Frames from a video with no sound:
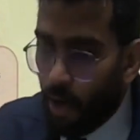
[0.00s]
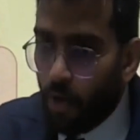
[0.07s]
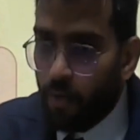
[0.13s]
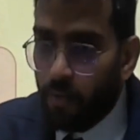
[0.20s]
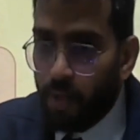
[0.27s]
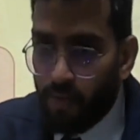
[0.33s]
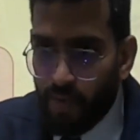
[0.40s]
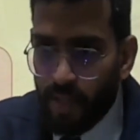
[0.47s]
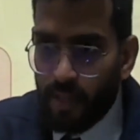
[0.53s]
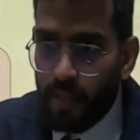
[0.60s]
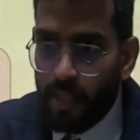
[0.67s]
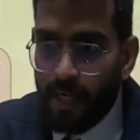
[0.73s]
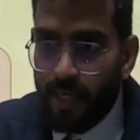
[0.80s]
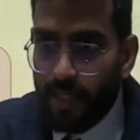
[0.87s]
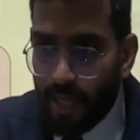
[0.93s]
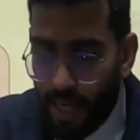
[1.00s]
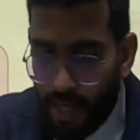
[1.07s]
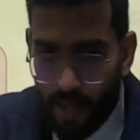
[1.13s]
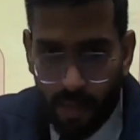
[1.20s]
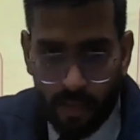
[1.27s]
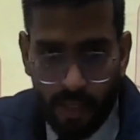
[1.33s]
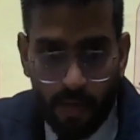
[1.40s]
giving the
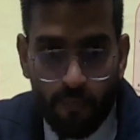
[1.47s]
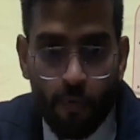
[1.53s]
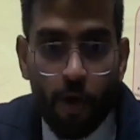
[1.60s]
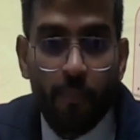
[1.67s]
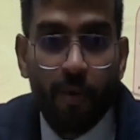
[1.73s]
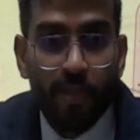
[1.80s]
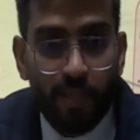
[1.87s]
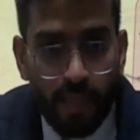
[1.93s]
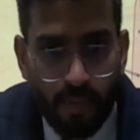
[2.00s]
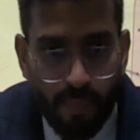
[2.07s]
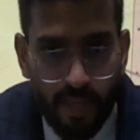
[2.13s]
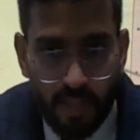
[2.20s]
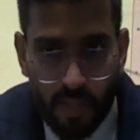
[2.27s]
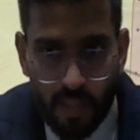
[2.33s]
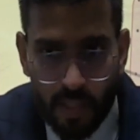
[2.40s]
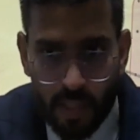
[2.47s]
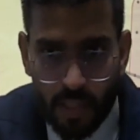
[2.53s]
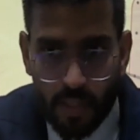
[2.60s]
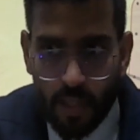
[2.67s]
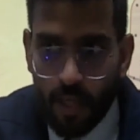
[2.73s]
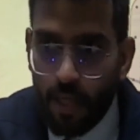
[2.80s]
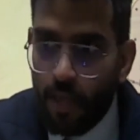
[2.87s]
entire thing for a monthly basis,
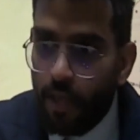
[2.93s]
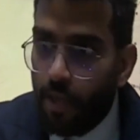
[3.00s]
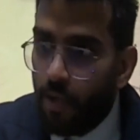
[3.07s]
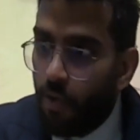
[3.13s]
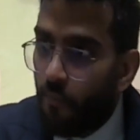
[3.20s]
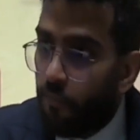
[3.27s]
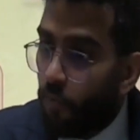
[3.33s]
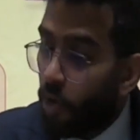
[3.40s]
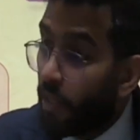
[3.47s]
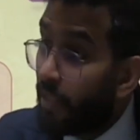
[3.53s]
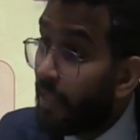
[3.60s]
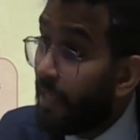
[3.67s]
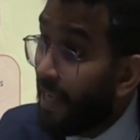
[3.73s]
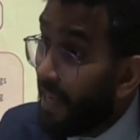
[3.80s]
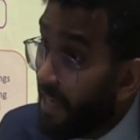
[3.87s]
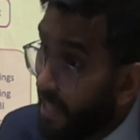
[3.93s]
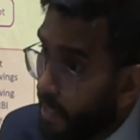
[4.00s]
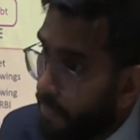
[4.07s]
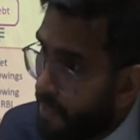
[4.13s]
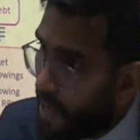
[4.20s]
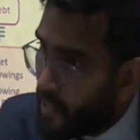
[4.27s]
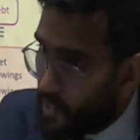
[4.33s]
for a daily
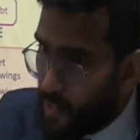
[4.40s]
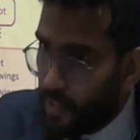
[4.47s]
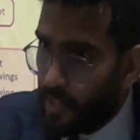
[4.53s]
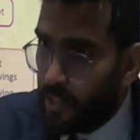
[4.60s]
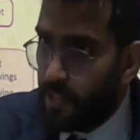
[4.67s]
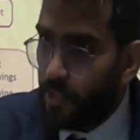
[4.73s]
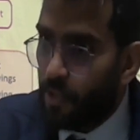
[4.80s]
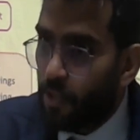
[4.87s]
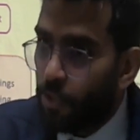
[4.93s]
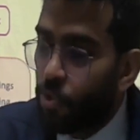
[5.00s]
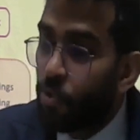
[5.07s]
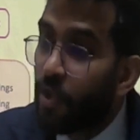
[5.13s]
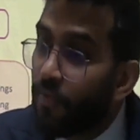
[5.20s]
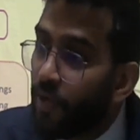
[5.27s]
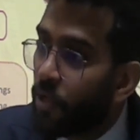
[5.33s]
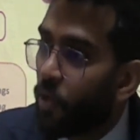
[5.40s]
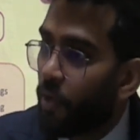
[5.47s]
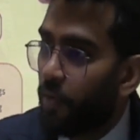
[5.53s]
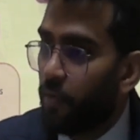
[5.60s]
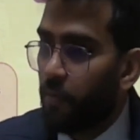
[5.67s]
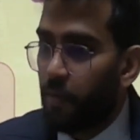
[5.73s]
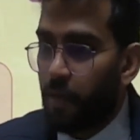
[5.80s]
basis, you give it
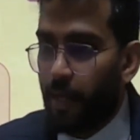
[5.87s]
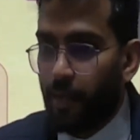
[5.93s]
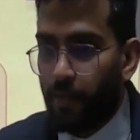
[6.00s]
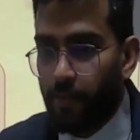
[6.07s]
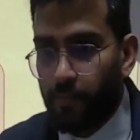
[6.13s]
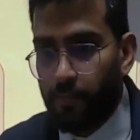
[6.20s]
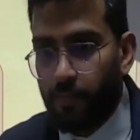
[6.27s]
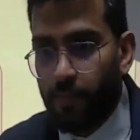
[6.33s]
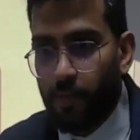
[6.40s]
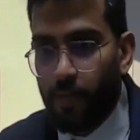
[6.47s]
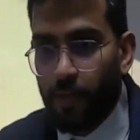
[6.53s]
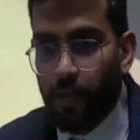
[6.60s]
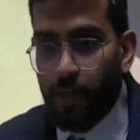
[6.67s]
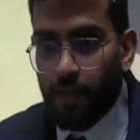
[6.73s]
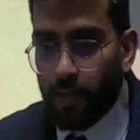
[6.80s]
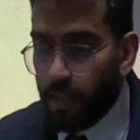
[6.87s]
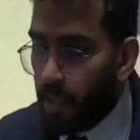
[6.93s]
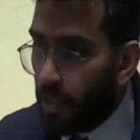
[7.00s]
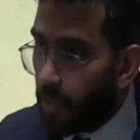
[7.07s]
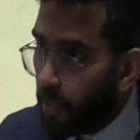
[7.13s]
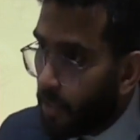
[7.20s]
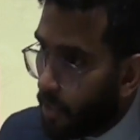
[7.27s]
on rent. The
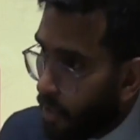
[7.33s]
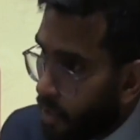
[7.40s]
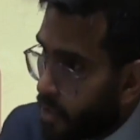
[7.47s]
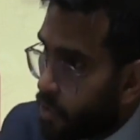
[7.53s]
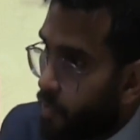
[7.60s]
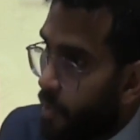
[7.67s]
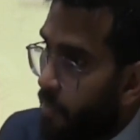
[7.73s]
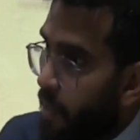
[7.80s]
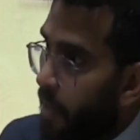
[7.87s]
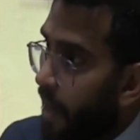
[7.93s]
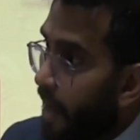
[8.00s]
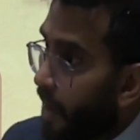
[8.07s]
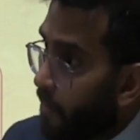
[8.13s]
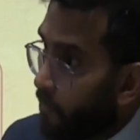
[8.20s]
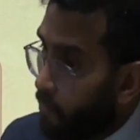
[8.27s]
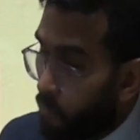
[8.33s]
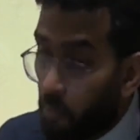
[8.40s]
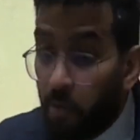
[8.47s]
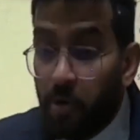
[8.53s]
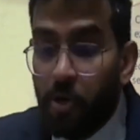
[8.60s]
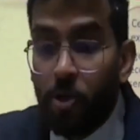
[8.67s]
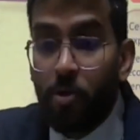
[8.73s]
returns will be
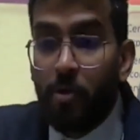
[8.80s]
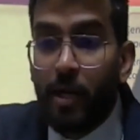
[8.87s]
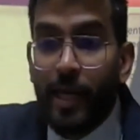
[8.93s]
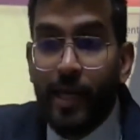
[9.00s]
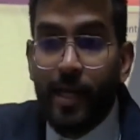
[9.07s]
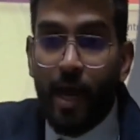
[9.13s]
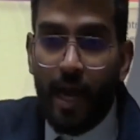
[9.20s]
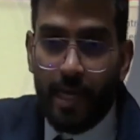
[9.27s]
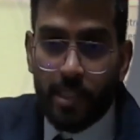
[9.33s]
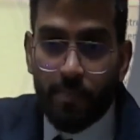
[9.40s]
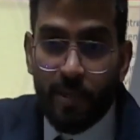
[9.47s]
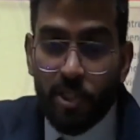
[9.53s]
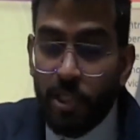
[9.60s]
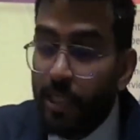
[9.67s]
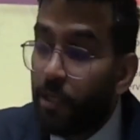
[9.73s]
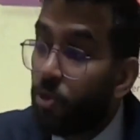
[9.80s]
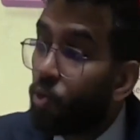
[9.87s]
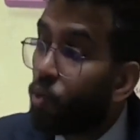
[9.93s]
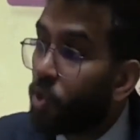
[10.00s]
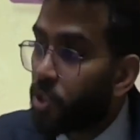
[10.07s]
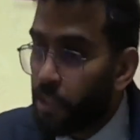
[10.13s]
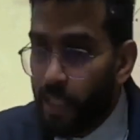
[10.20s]
really high, especially in
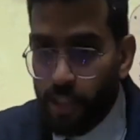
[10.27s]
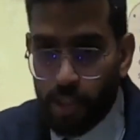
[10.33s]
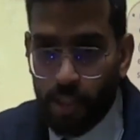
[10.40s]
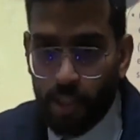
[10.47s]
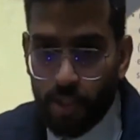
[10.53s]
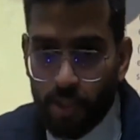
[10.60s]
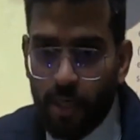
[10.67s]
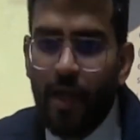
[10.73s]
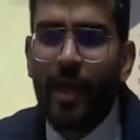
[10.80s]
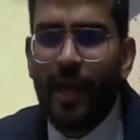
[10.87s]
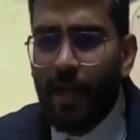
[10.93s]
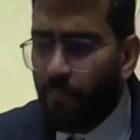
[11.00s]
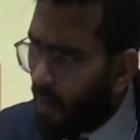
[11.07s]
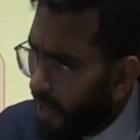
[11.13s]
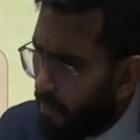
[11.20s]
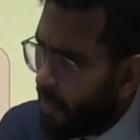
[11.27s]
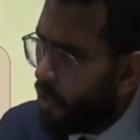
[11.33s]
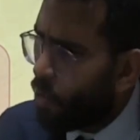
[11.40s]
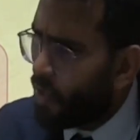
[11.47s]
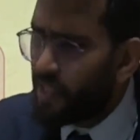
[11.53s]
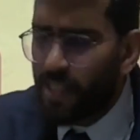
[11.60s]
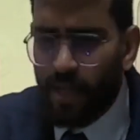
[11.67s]
tourist destination. It might be low
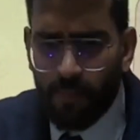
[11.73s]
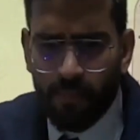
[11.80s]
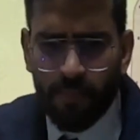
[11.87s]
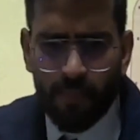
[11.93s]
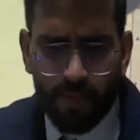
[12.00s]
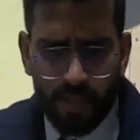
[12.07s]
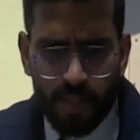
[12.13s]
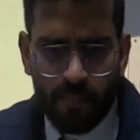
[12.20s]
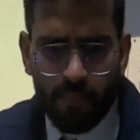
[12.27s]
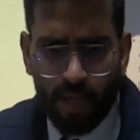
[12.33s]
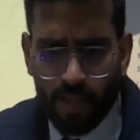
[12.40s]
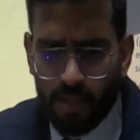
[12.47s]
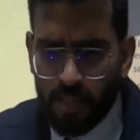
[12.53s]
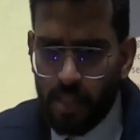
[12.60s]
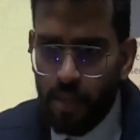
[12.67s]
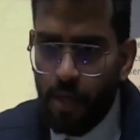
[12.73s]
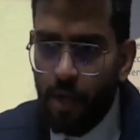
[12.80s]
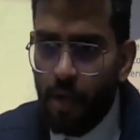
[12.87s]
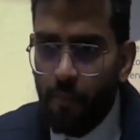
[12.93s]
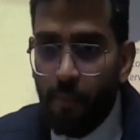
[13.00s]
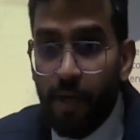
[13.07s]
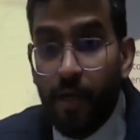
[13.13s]
in some months,
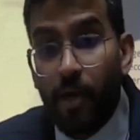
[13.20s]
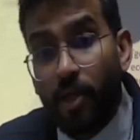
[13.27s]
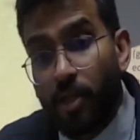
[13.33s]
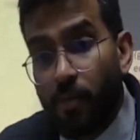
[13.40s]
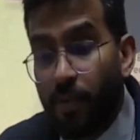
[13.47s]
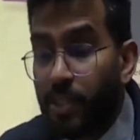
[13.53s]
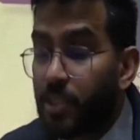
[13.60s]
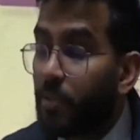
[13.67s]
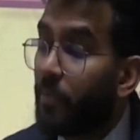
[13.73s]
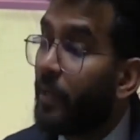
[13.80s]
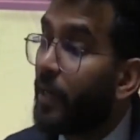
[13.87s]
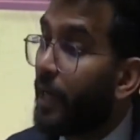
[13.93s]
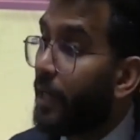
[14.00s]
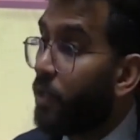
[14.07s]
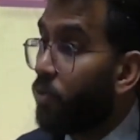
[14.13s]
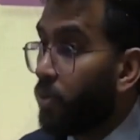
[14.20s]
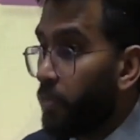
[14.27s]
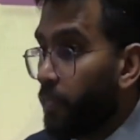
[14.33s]
but in other months it will be really good.